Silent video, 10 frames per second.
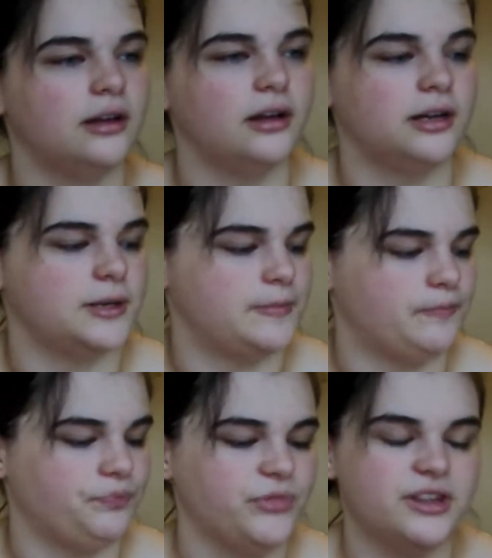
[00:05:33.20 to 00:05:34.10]
Um,
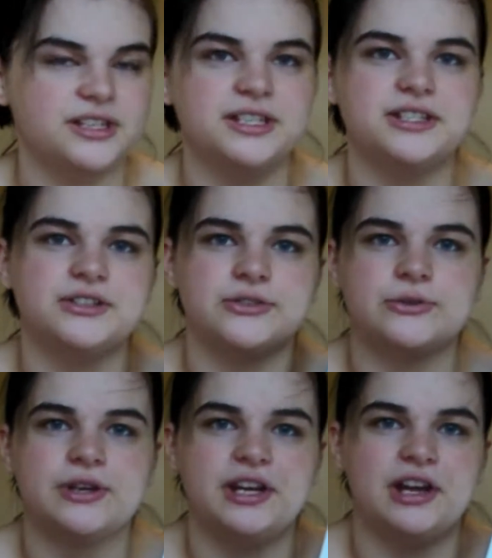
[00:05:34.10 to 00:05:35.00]
this is the
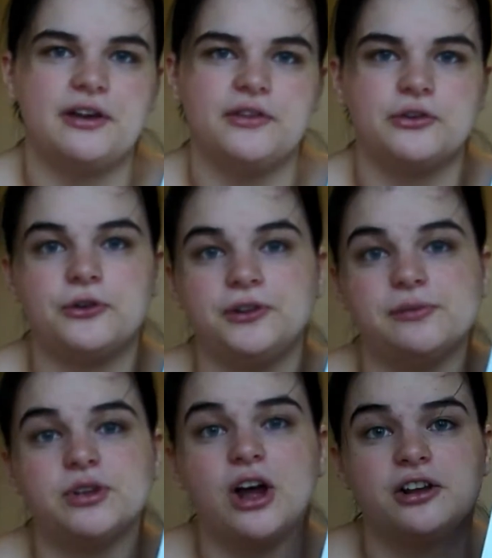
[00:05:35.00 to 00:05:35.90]
story of a girl
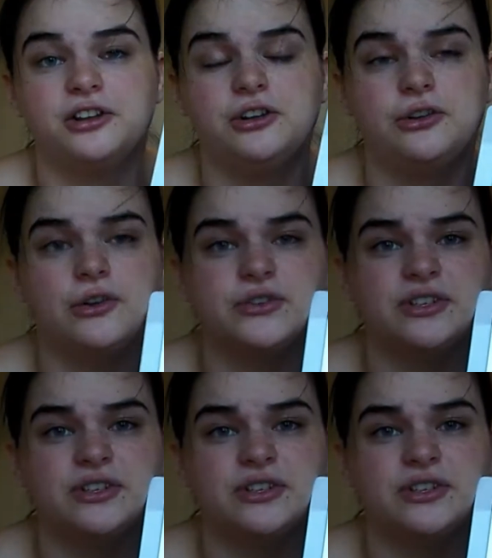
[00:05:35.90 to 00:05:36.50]
named Auden who goes